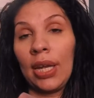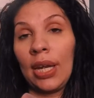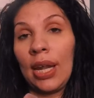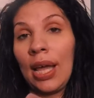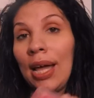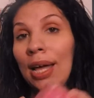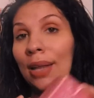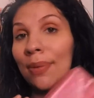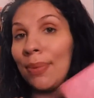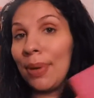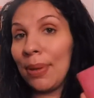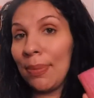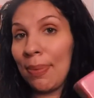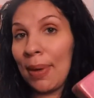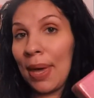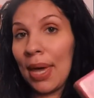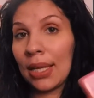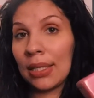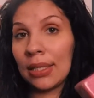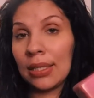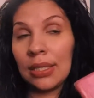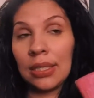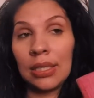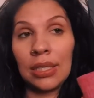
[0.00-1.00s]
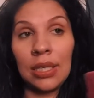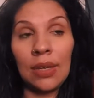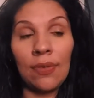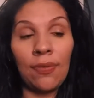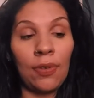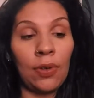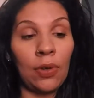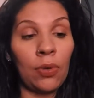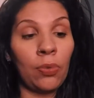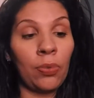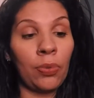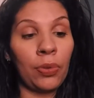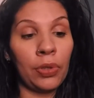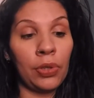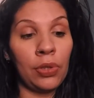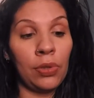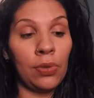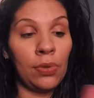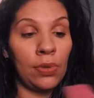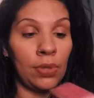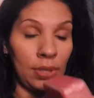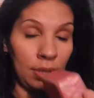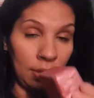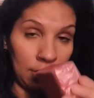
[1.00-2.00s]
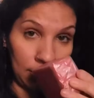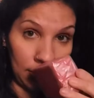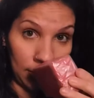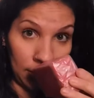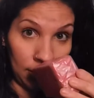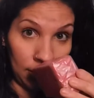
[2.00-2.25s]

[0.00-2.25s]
it on my back to see if it'll reduce